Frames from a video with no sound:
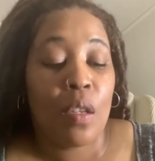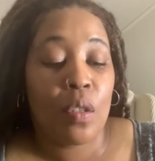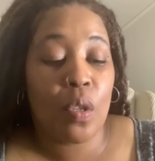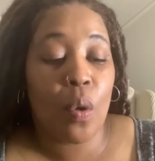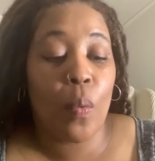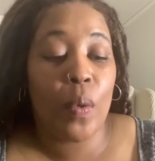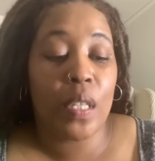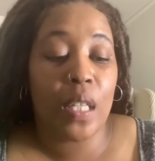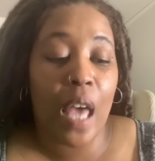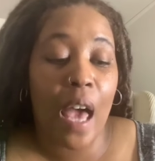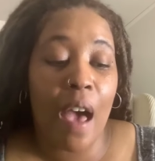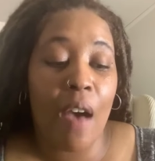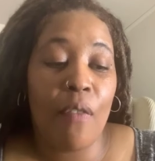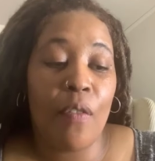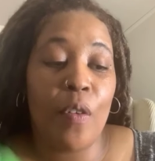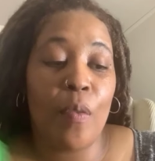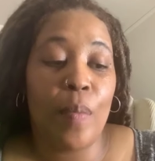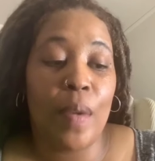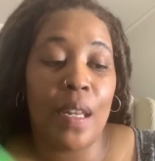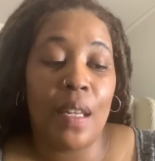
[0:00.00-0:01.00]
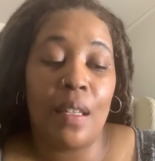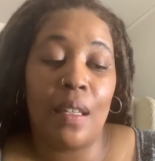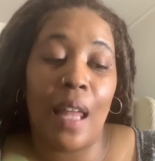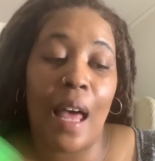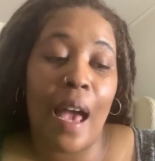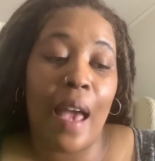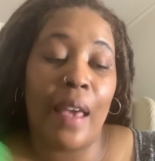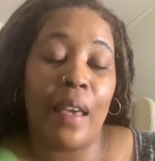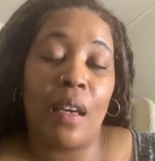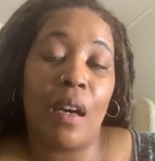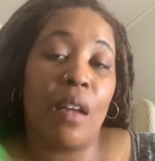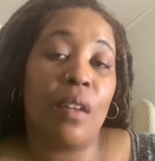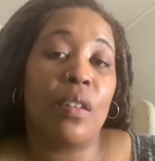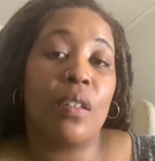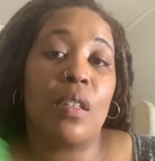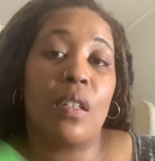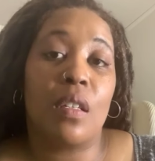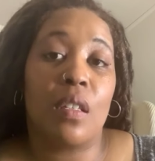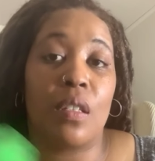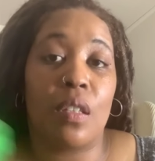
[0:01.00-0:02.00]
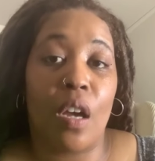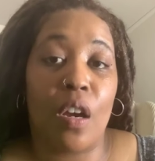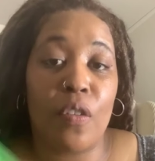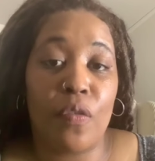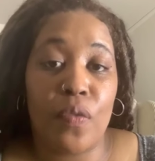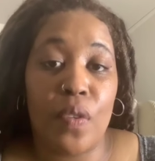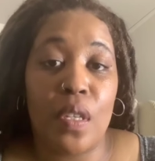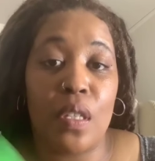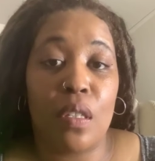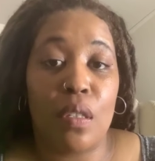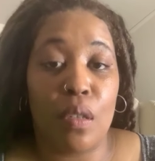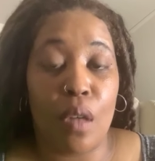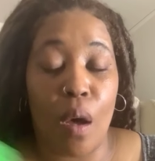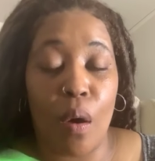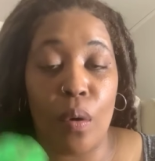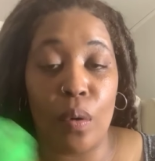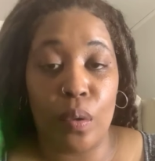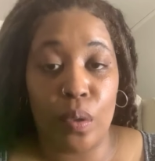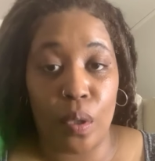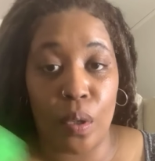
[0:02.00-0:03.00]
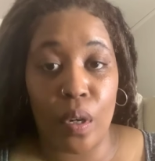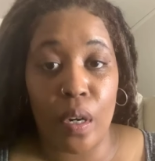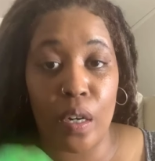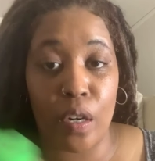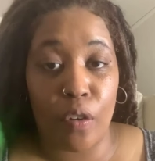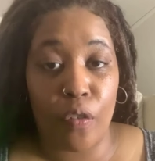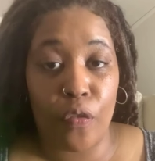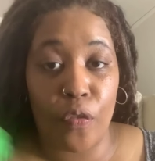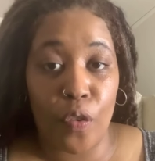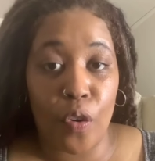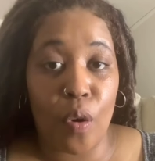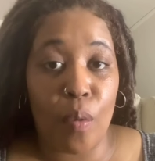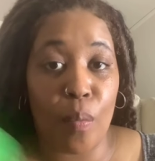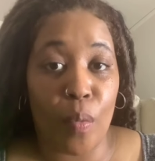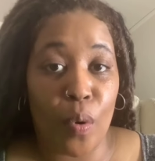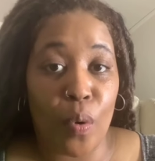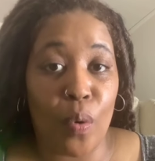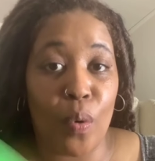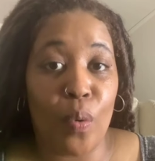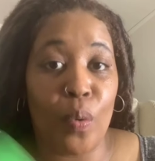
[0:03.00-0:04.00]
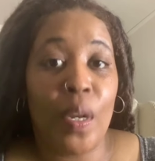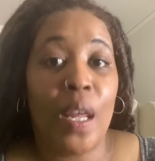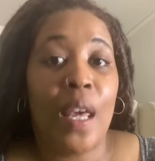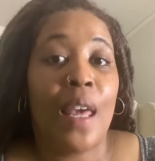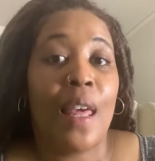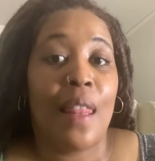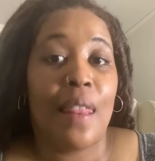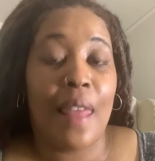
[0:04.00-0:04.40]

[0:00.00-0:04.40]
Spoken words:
So what's ever been lying under the surface, know during a full moon,